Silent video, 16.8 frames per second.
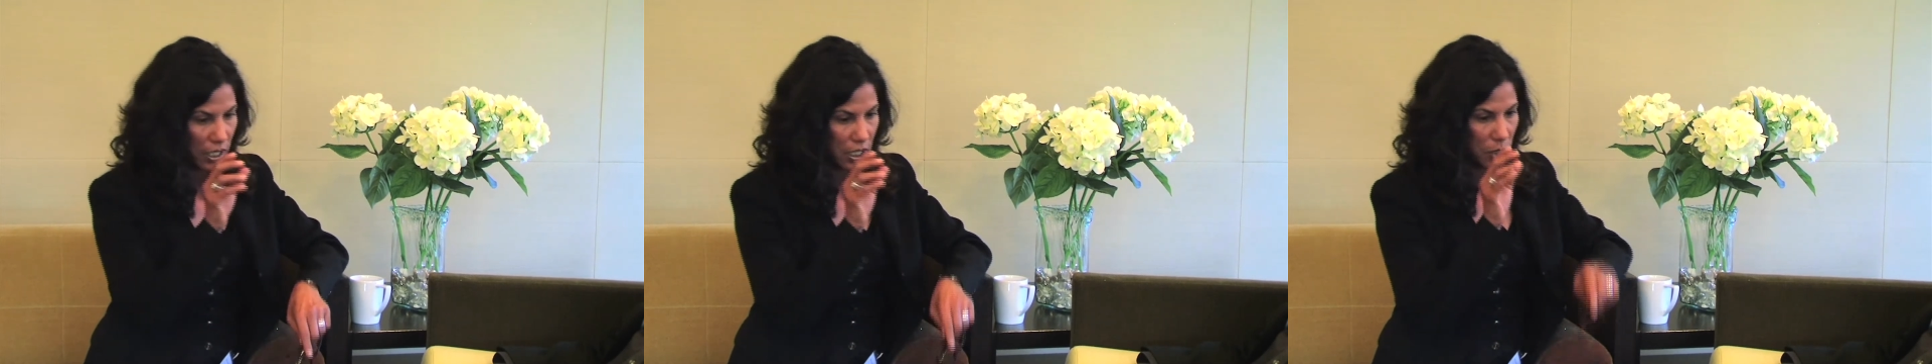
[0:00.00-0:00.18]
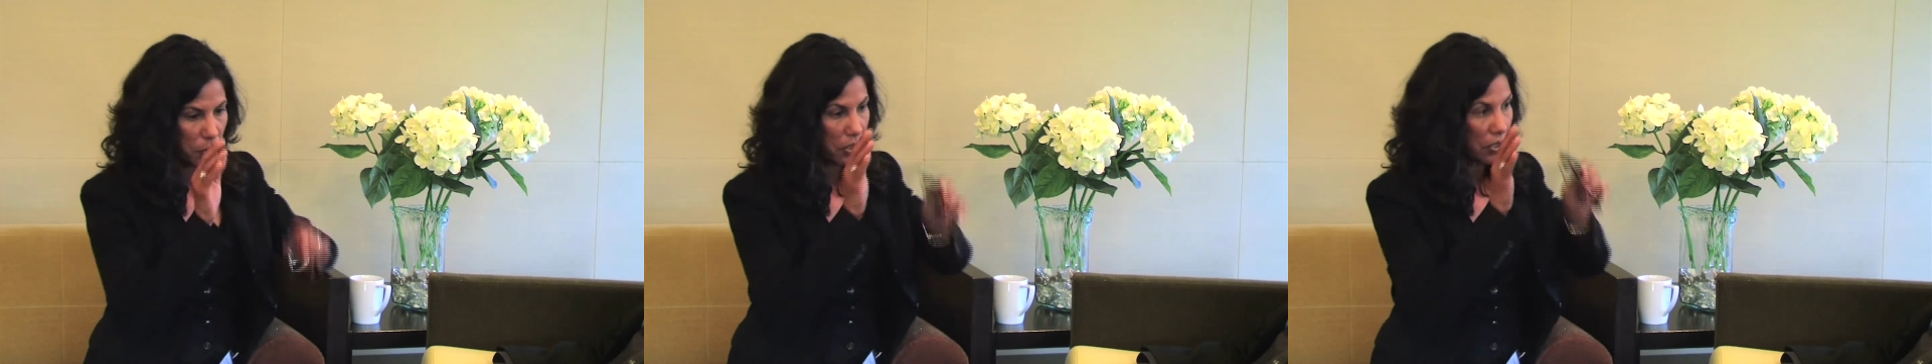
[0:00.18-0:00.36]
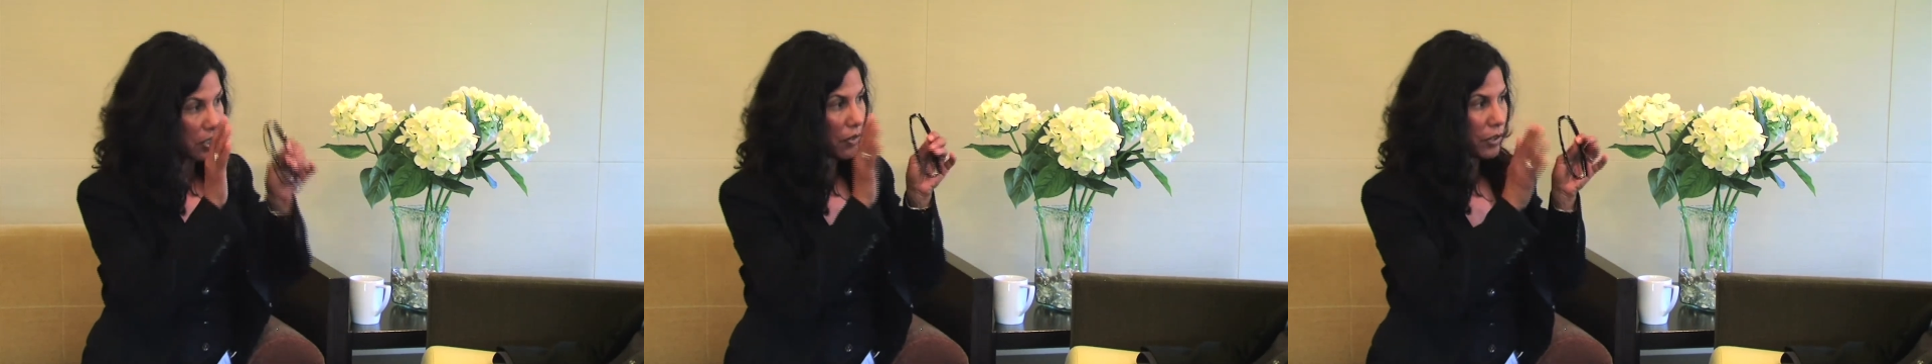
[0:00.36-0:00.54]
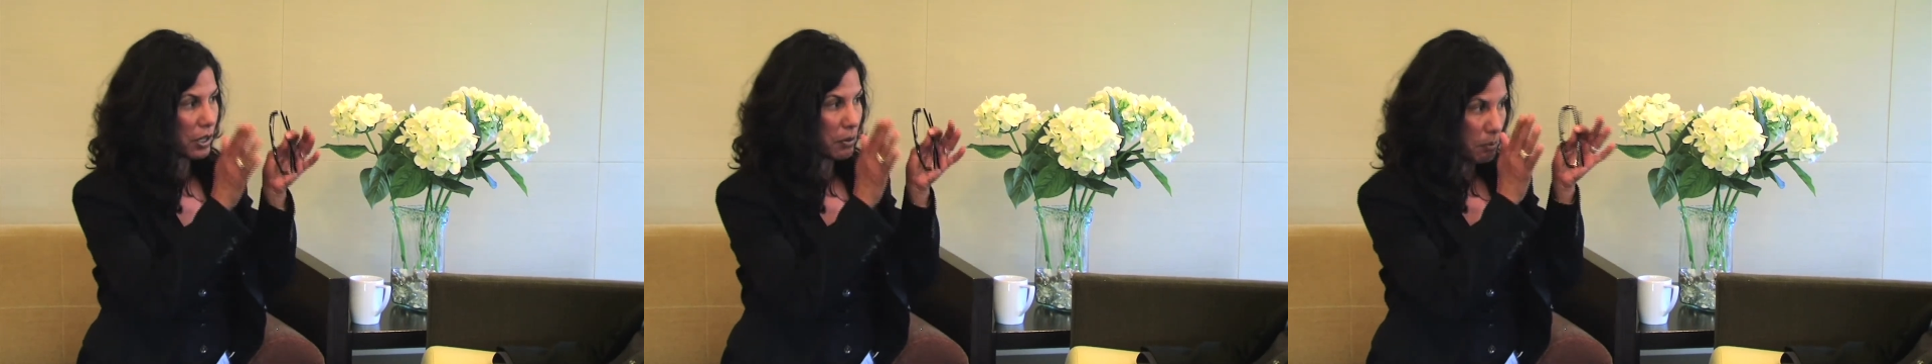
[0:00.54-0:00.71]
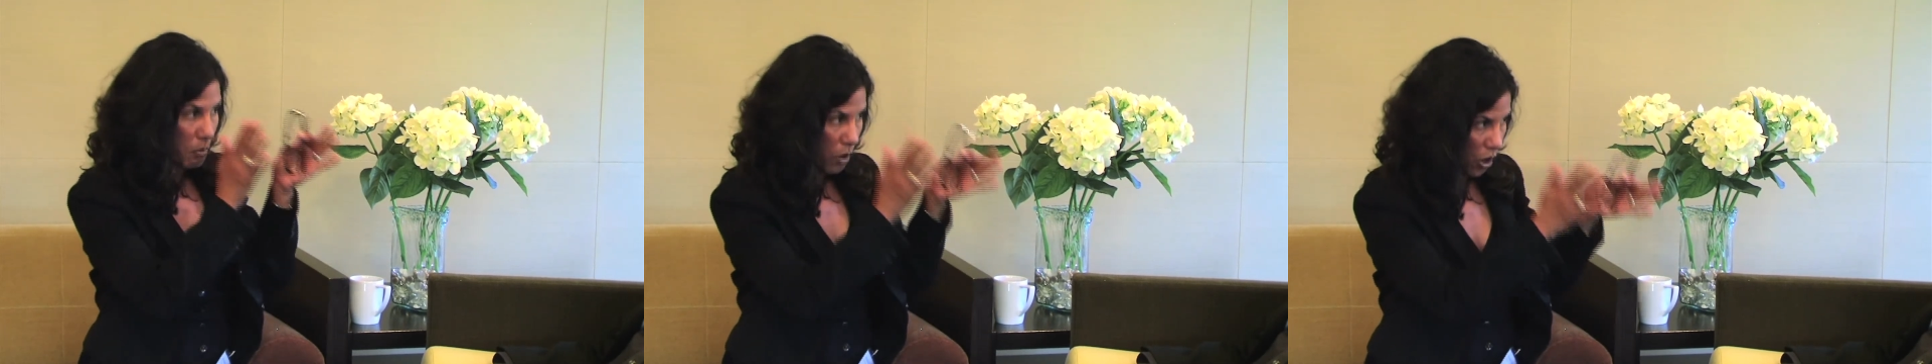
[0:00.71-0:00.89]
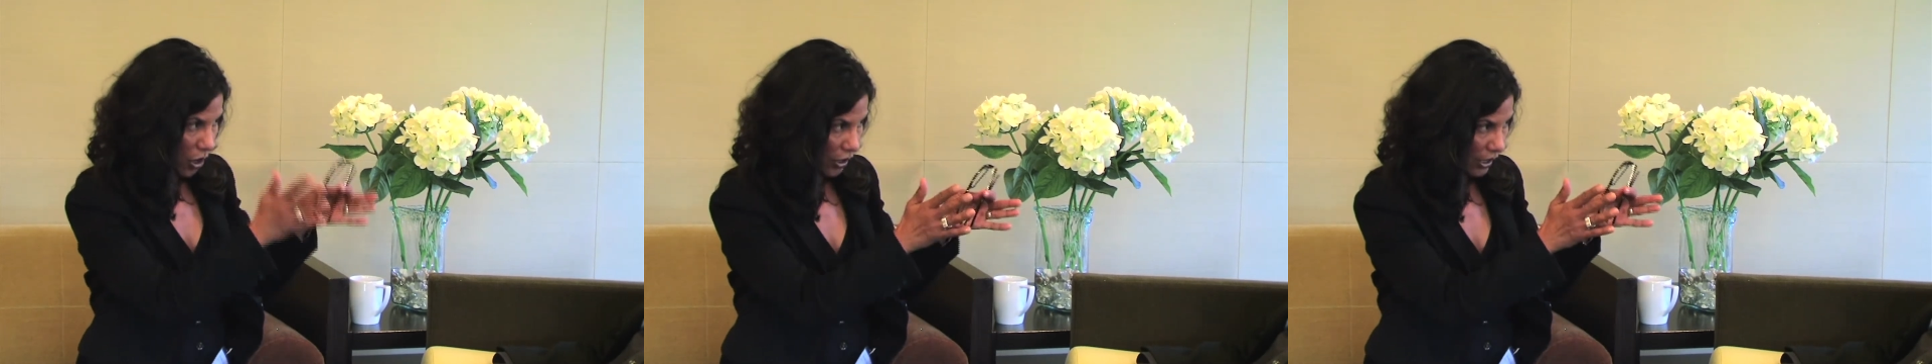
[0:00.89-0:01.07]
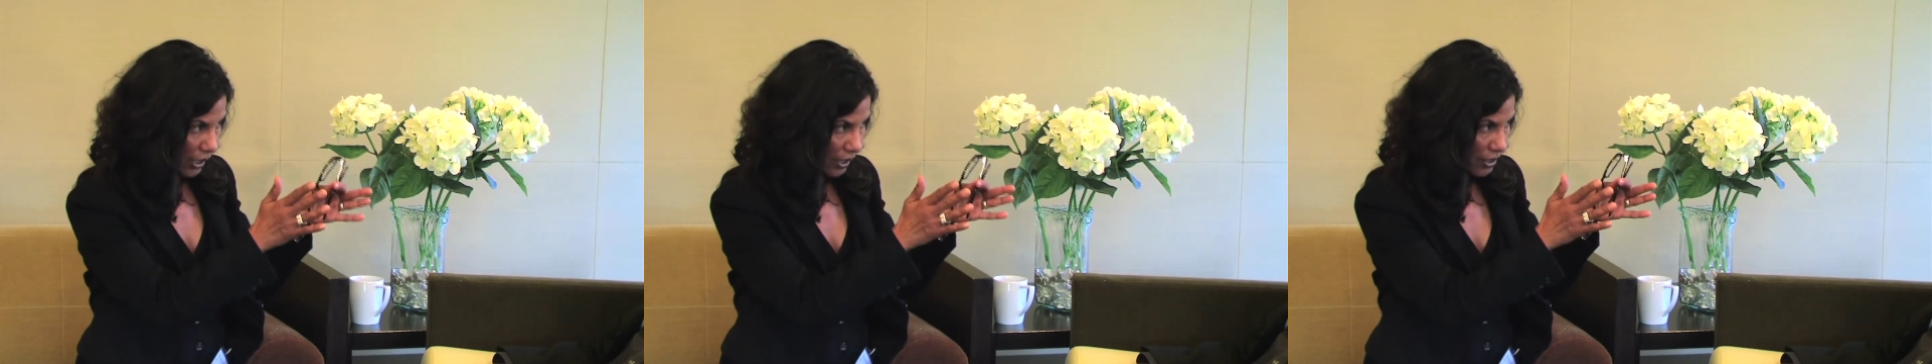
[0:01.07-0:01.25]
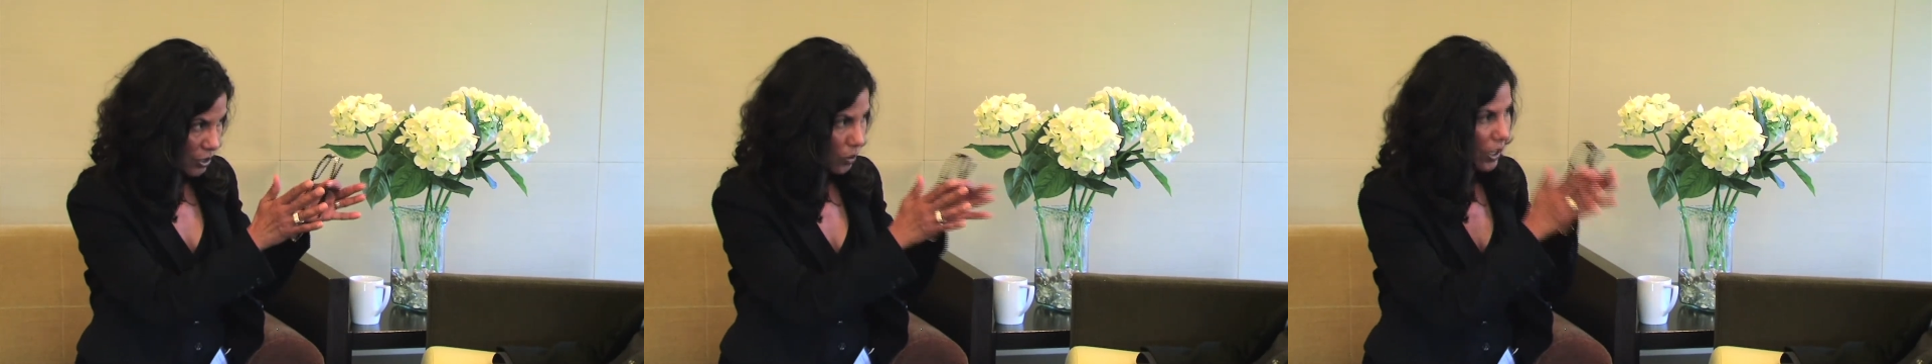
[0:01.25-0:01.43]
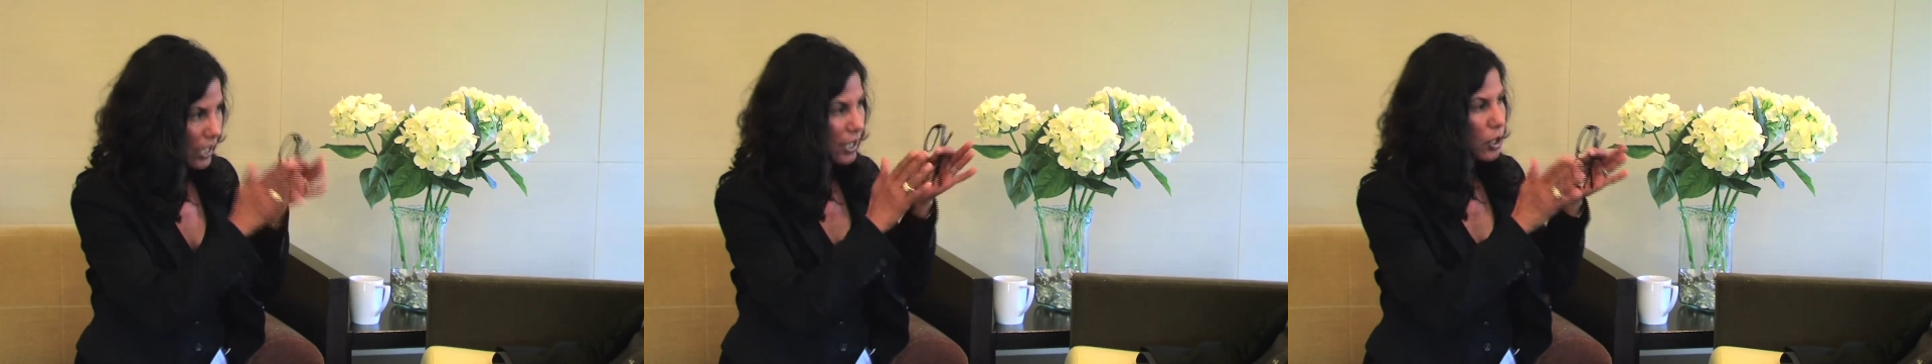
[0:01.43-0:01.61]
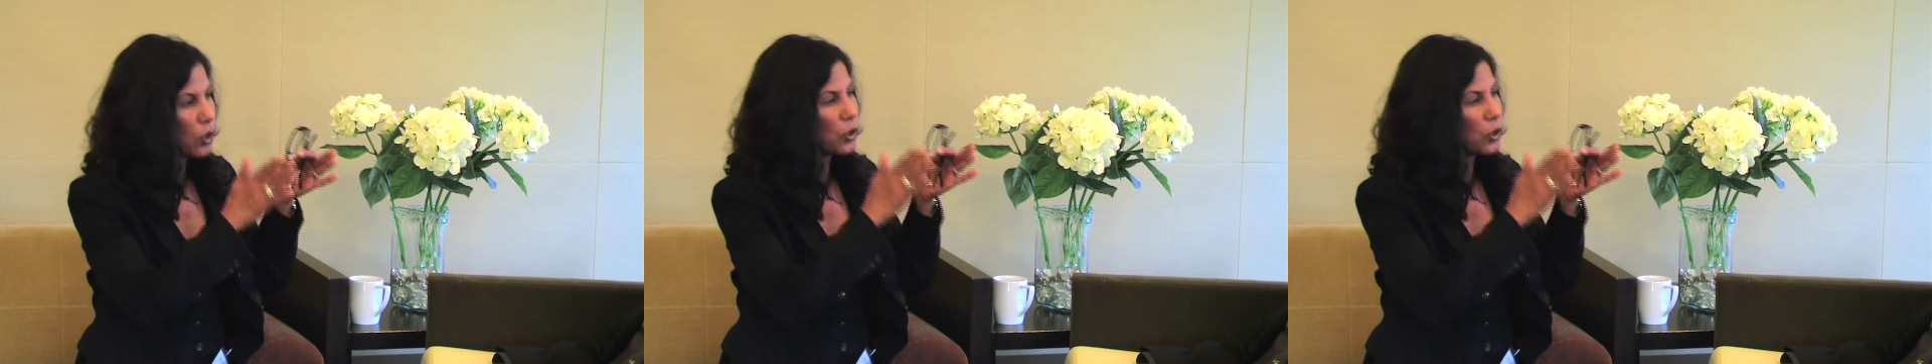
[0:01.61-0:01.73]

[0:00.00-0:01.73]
specific market, so mm-hmm.